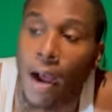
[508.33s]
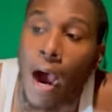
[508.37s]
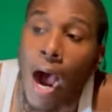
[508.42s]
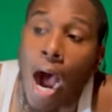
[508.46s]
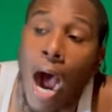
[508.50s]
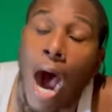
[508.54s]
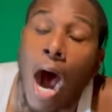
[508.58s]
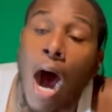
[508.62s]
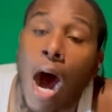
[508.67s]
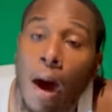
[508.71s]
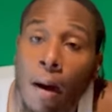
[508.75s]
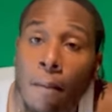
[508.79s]

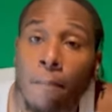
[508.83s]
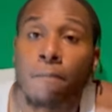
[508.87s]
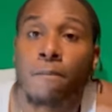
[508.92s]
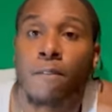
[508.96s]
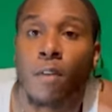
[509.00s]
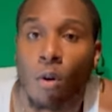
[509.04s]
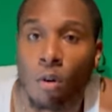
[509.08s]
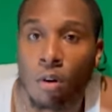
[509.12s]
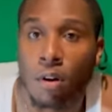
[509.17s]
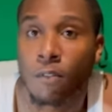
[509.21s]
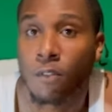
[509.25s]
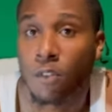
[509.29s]
I'm
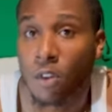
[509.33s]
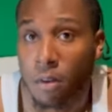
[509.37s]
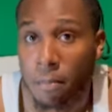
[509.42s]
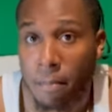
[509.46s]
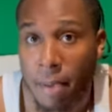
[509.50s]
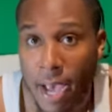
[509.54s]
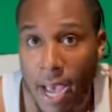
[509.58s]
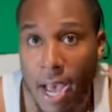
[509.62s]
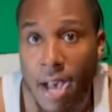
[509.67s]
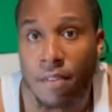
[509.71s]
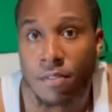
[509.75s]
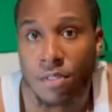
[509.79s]
voting for the
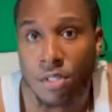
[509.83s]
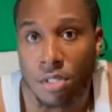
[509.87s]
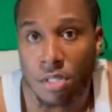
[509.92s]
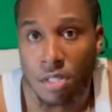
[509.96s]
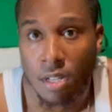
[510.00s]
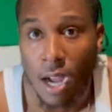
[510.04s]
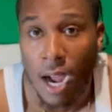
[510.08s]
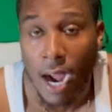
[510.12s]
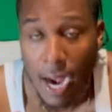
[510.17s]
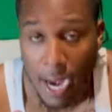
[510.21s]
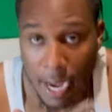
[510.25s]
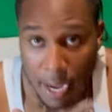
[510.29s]
Mavs.
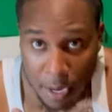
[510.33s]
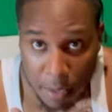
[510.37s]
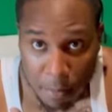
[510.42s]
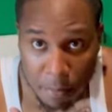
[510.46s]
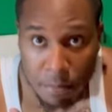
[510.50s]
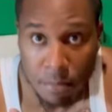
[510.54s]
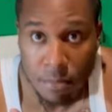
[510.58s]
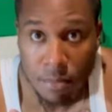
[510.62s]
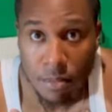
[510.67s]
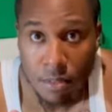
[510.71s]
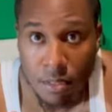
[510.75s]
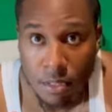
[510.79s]
I
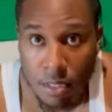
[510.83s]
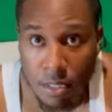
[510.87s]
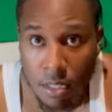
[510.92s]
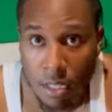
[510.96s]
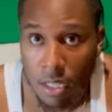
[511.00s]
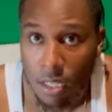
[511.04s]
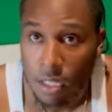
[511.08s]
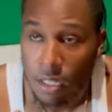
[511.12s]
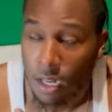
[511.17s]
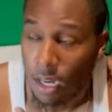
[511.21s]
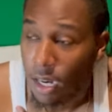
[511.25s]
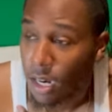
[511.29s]
am.
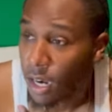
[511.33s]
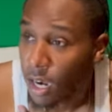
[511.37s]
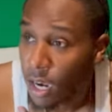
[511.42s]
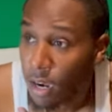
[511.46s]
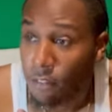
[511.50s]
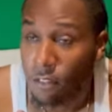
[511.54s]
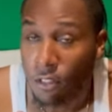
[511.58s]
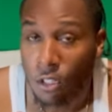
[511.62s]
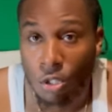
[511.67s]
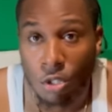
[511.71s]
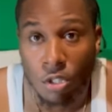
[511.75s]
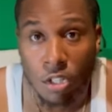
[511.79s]
I
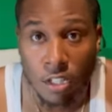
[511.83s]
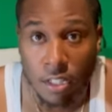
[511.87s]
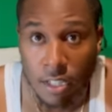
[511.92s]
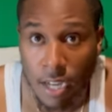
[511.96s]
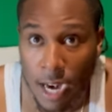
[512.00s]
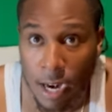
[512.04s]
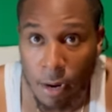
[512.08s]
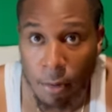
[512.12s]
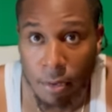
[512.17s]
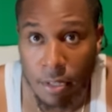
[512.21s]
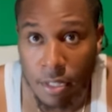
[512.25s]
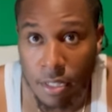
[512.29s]
love Luka and
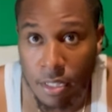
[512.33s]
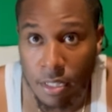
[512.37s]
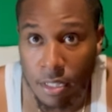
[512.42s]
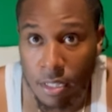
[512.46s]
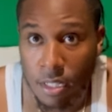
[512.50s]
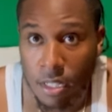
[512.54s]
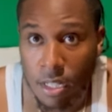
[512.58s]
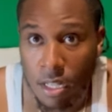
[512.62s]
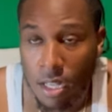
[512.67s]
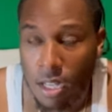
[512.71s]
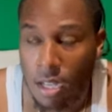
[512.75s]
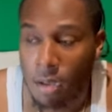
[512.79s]
Kyrie,
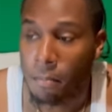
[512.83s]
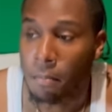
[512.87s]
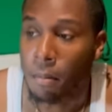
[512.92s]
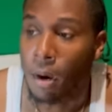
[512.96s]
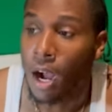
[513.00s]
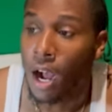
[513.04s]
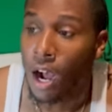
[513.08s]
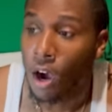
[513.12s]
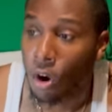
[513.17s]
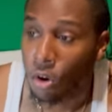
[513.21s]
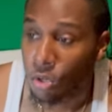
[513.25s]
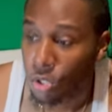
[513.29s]
but
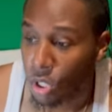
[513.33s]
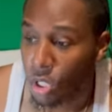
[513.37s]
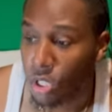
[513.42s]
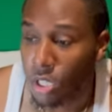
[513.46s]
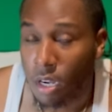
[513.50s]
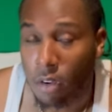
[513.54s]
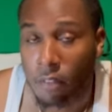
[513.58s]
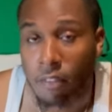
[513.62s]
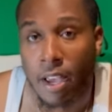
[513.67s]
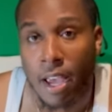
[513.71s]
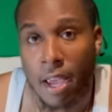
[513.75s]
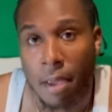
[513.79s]
I also
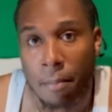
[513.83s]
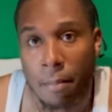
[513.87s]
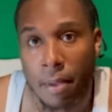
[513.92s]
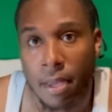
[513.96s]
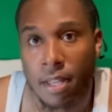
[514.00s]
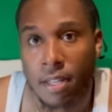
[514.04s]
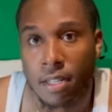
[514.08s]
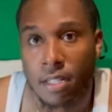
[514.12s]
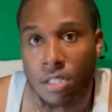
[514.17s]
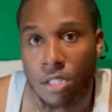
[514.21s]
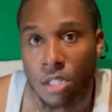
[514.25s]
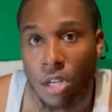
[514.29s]
love
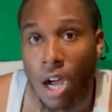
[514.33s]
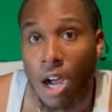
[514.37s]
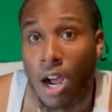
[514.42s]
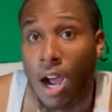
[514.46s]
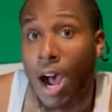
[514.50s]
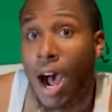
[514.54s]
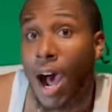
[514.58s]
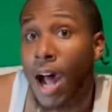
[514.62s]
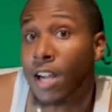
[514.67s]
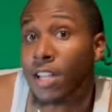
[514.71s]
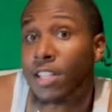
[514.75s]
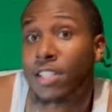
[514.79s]
Ant-Man. So,
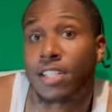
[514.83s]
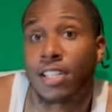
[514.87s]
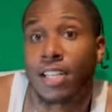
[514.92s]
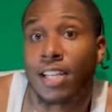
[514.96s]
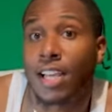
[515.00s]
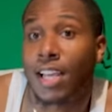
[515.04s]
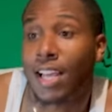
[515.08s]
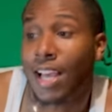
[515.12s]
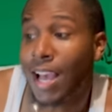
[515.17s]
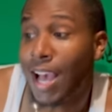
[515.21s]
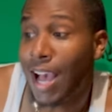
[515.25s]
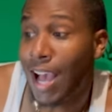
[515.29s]

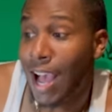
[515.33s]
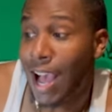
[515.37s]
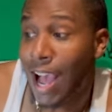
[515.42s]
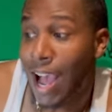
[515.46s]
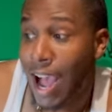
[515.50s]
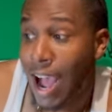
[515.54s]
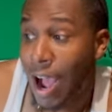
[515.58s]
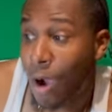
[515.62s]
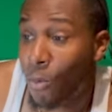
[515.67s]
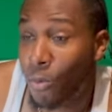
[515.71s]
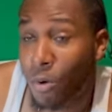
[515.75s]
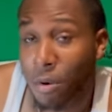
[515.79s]
honestly,
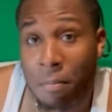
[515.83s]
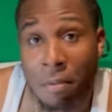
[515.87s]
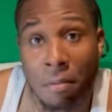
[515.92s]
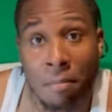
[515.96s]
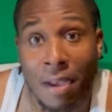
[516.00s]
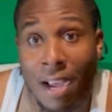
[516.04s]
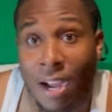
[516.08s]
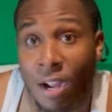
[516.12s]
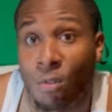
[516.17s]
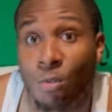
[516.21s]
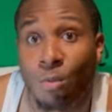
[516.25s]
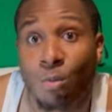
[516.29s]
I want to be
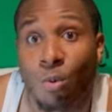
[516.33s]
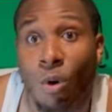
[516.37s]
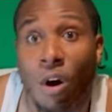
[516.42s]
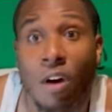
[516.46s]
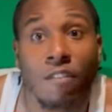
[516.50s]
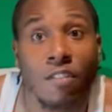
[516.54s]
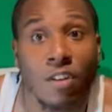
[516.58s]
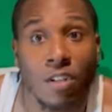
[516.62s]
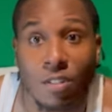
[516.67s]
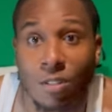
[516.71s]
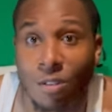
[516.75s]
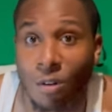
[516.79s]
mad
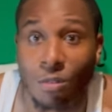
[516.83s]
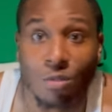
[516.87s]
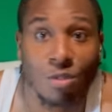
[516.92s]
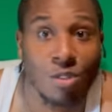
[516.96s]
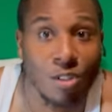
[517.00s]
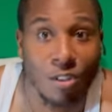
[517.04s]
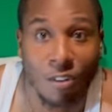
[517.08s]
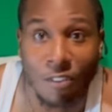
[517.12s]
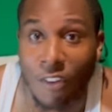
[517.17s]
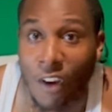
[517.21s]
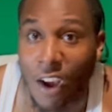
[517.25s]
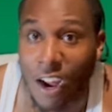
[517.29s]
whoever goes
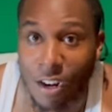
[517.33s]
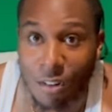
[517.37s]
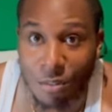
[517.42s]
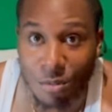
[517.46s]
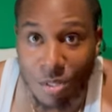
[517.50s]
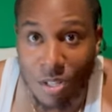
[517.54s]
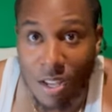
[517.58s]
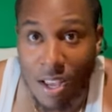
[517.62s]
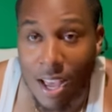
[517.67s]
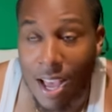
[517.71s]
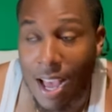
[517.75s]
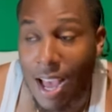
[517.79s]
to the
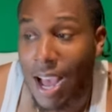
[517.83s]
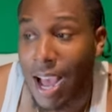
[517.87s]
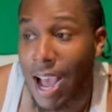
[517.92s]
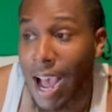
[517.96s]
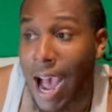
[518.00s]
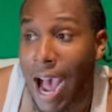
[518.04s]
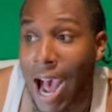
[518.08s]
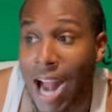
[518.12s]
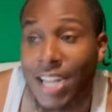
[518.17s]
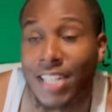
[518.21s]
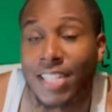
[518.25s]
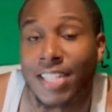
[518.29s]
finals.
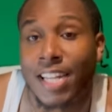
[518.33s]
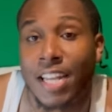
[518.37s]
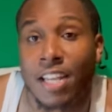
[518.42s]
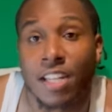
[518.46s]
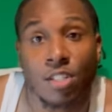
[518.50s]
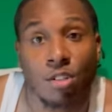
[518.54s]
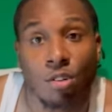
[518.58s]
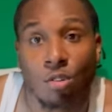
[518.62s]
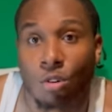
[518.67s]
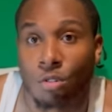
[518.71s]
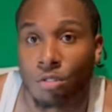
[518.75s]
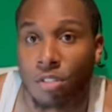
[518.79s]
I just think it's
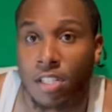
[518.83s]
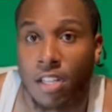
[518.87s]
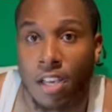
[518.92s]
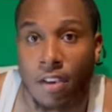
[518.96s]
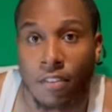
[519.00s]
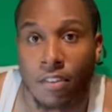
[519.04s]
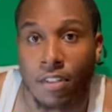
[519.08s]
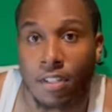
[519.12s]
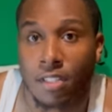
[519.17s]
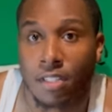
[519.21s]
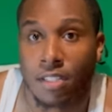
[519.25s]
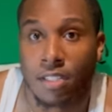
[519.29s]
going to go 7.
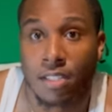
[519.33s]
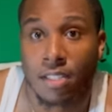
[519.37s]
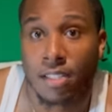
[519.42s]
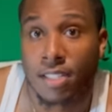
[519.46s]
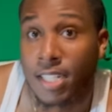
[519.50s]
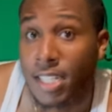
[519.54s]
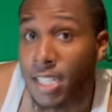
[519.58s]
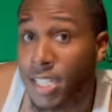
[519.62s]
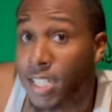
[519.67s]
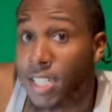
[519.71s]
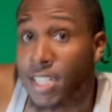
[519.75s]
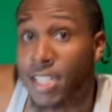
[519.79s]

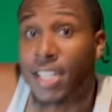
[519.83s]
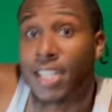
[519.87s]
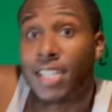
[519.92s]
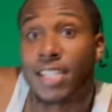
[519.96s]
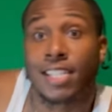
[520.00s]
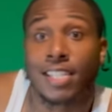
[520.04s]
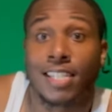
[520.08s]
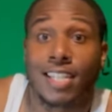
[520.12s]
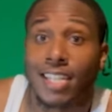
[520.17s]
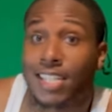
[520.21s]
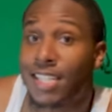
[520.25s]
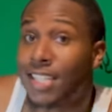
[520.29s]
This
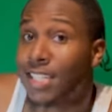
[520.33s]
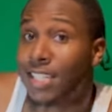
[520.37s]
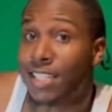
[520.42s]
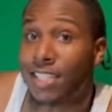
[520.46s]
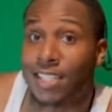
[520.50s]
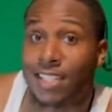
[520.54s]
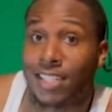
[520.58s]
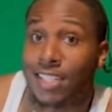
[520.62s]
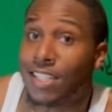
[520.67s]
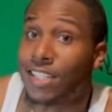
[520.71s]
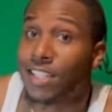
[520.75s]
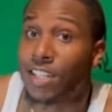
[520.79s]

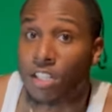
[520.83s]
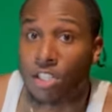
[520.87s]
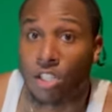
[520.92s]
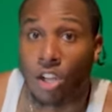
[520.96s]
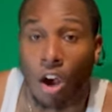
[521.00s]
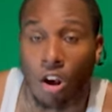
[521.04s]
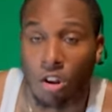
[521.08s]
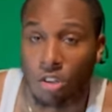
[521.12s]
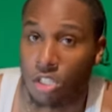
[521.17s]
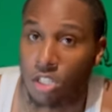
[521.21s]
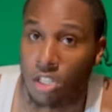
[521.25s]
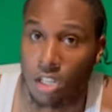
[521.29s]
is a
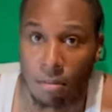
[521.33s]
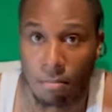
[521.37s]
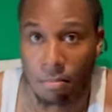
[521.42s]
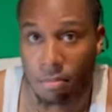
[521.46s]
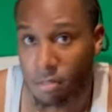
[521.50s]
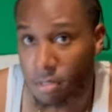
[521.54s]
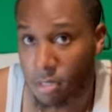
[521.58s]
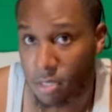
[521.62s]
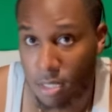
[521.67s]
toss-up.